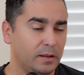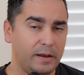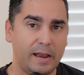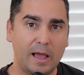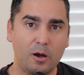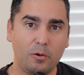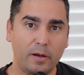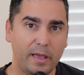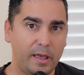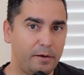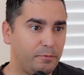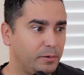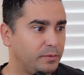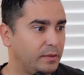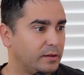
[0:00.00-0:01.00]
Now,
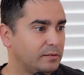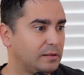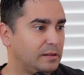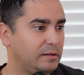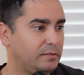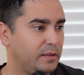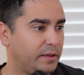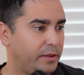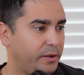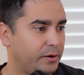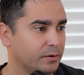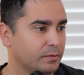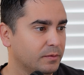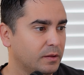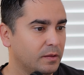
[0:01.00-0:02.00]
everything is listed
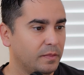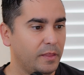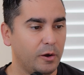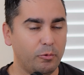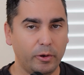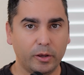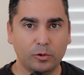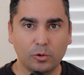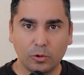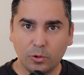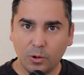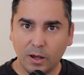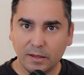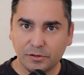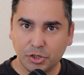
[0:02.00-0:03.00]
here. The way
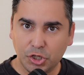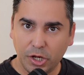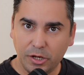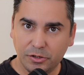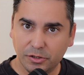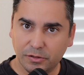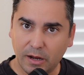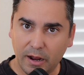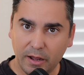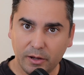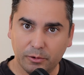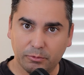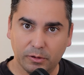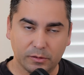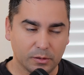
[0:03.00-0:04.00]
Google has changed its
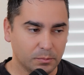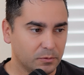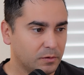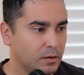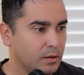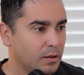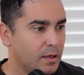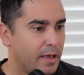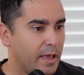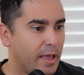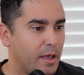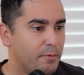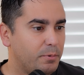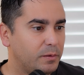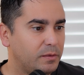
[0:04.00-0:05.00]
algorithms,
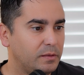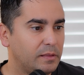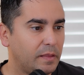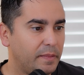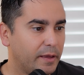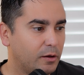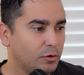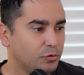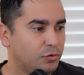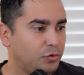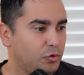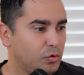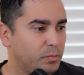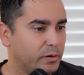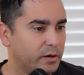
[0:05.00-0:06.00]
everything that the
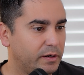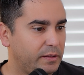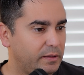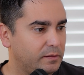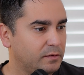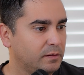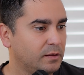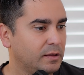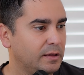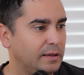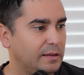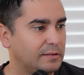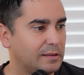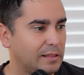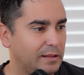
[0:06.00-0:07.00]
consumer needs
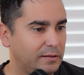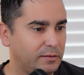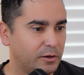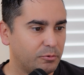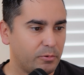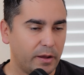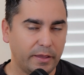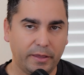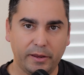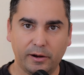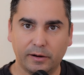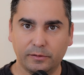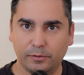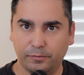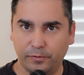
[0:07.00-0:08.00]
is listed right here
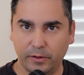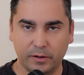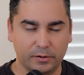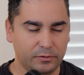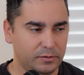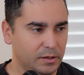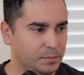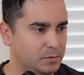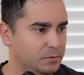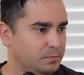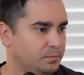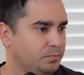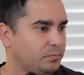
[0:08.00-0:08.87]
at their fingertips.